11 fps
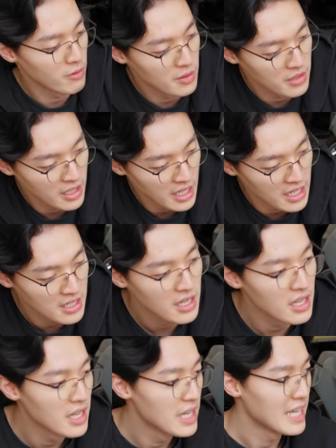around the end,
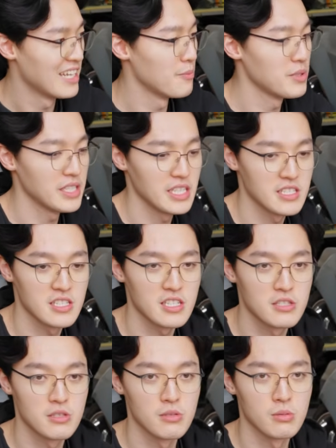it'll be easy
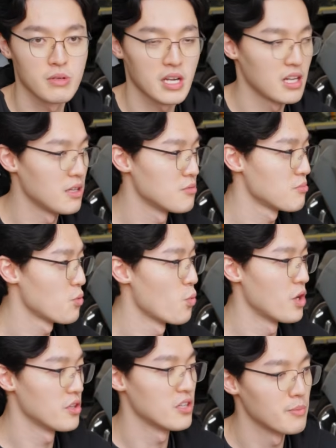to kind of
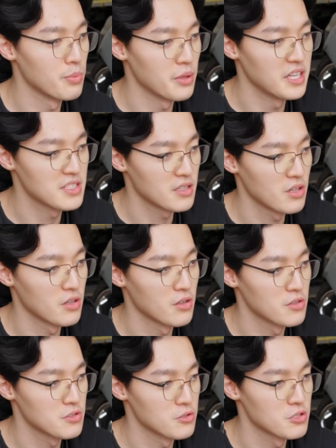weld it in place and then
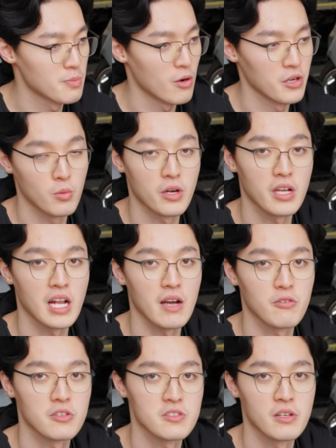also just body work it
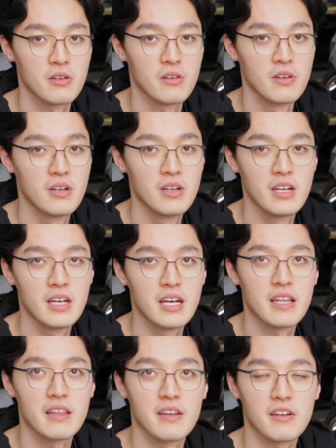after. So
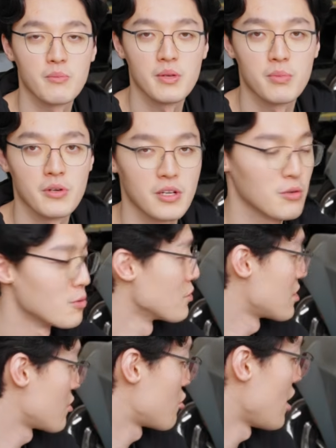I think it'll be pretty cool
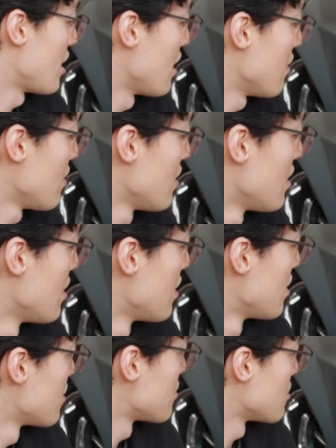to try it out.
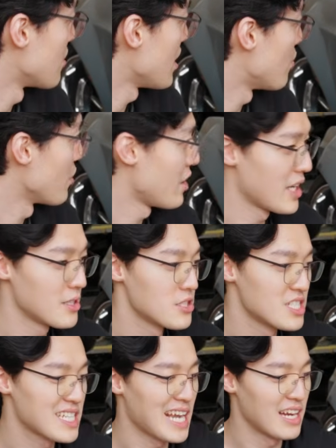So yeah, we're going to get to
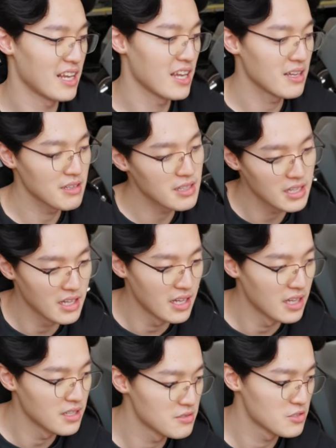scanning it
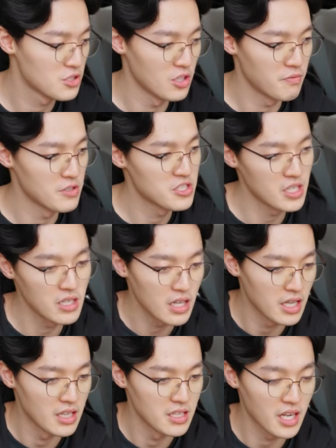and surface it
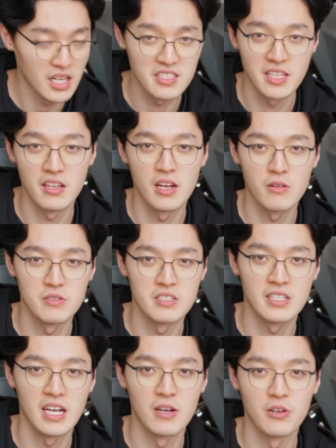and then kind of send it out and
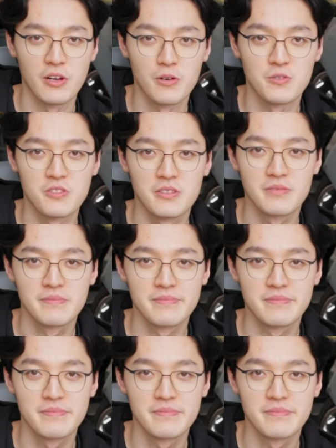see how it goes.